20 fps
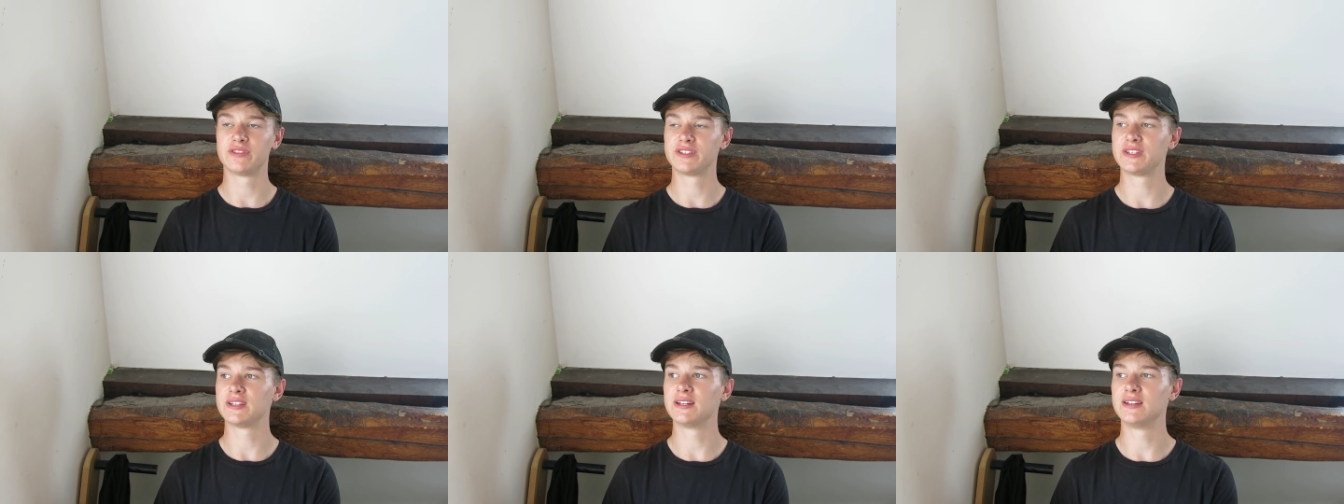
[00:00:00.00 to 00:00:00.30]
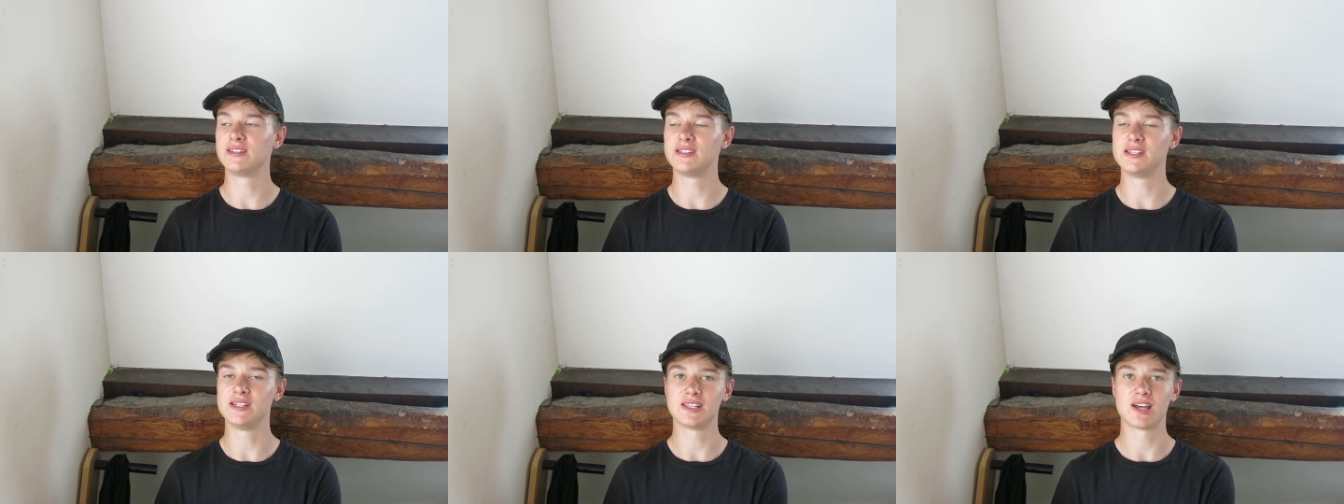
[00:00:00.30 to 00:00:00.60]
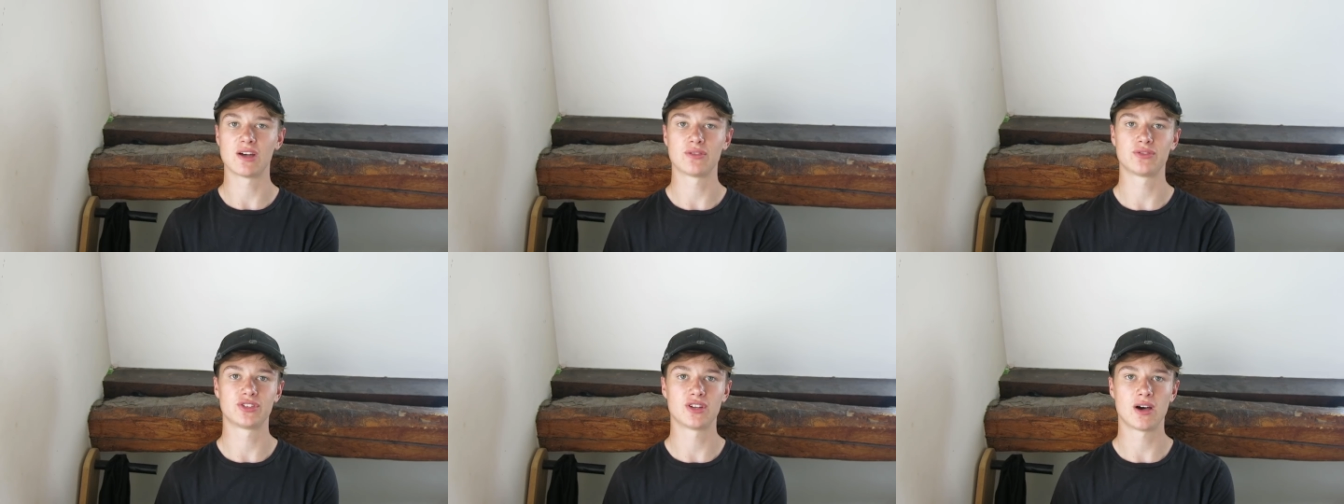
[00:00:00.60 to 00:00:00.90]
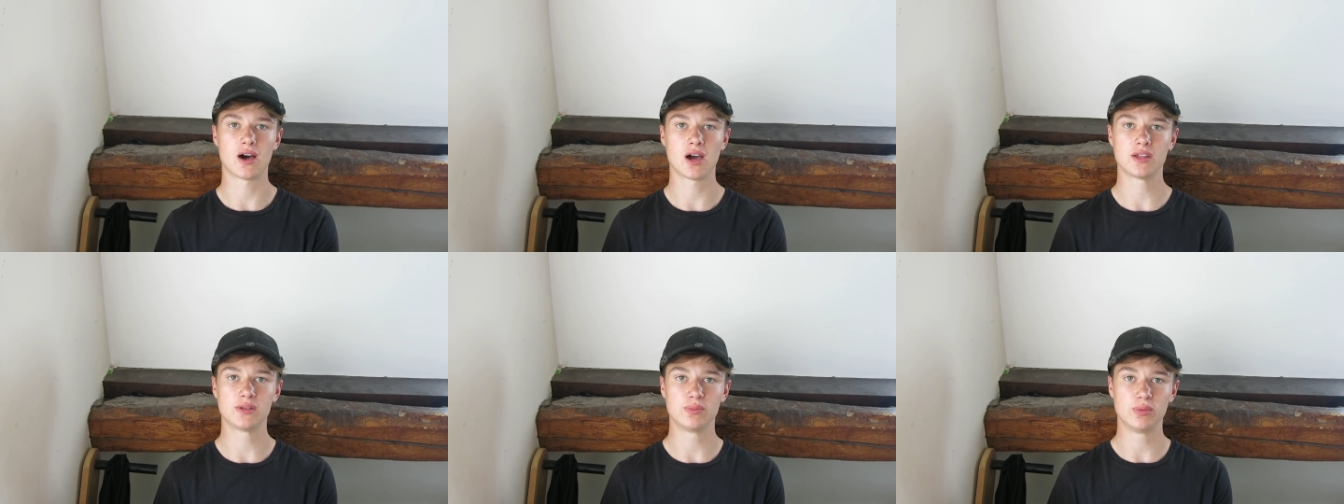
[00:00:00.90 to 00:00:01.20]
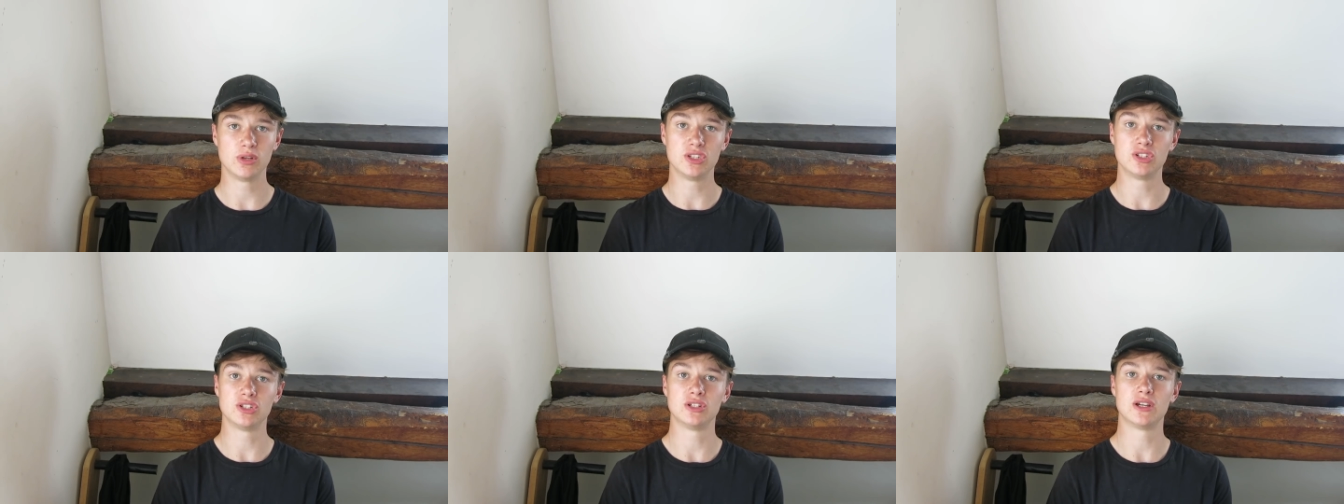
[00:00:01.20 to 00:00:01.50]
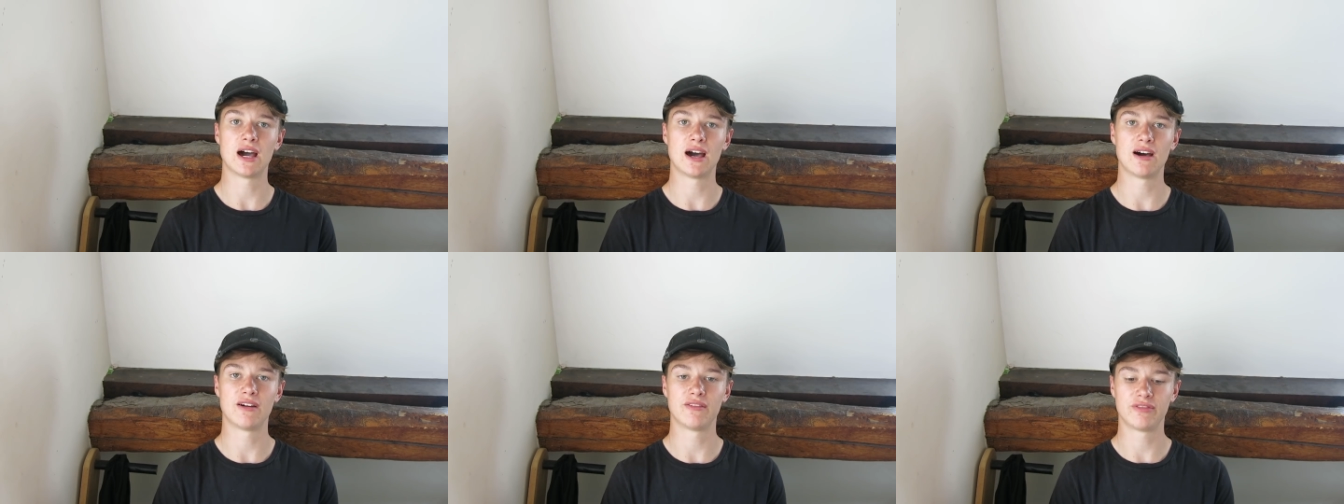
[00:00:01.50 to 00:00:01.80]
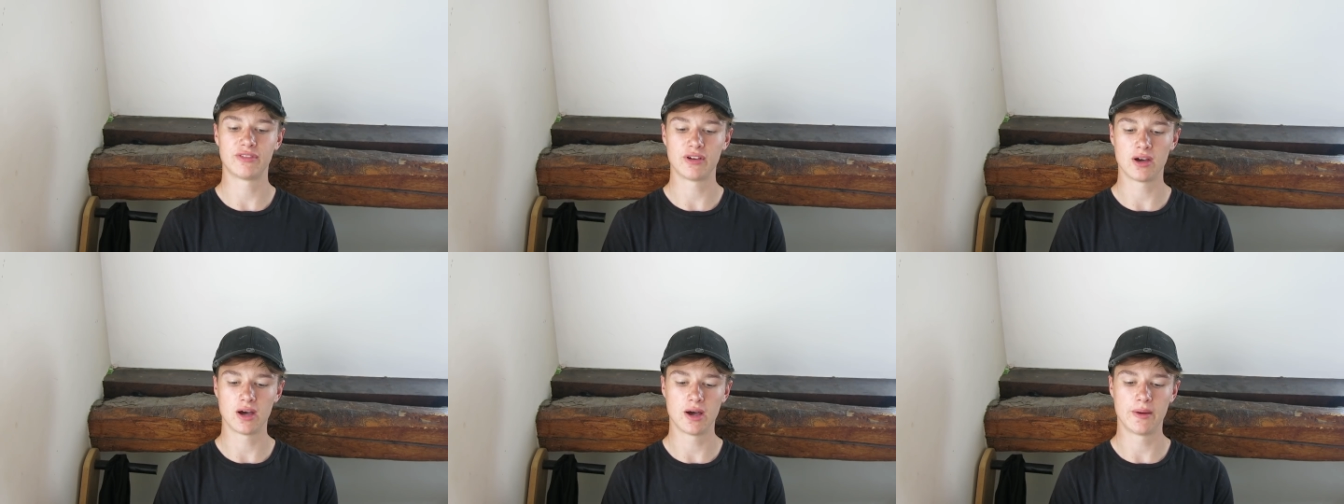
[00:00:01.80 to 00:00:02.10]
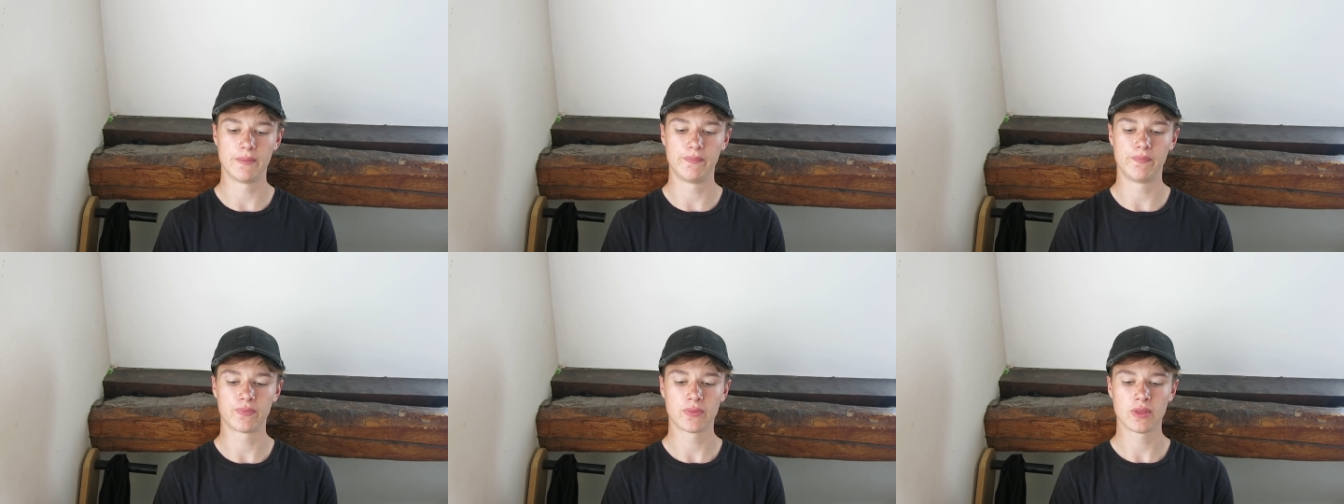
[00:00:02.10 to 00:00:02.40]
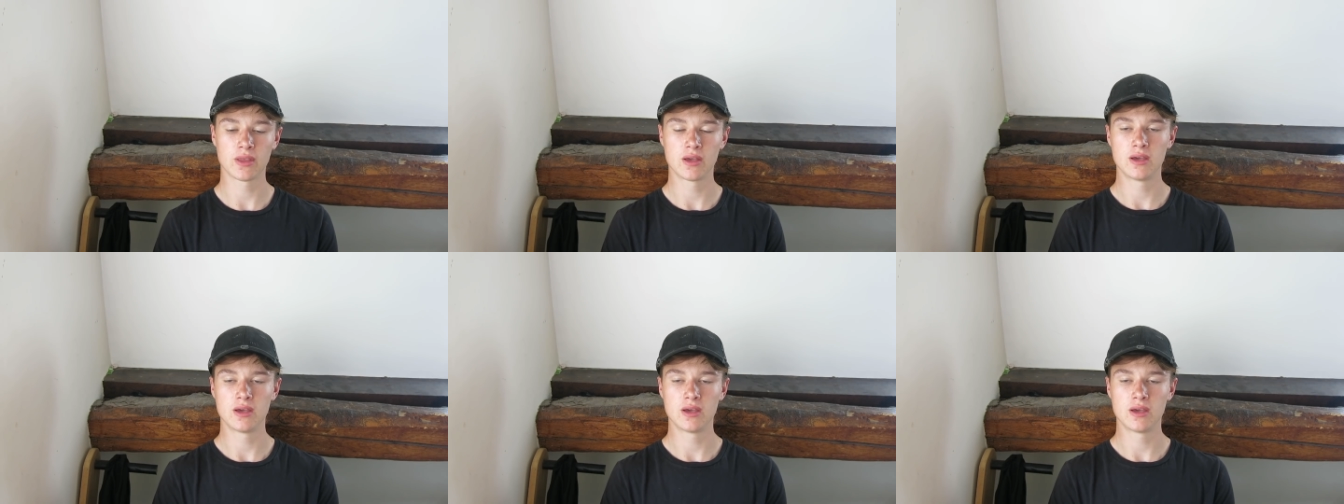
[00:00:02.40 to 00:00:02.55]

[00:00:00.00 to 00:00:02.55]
facilities outside but you do have um,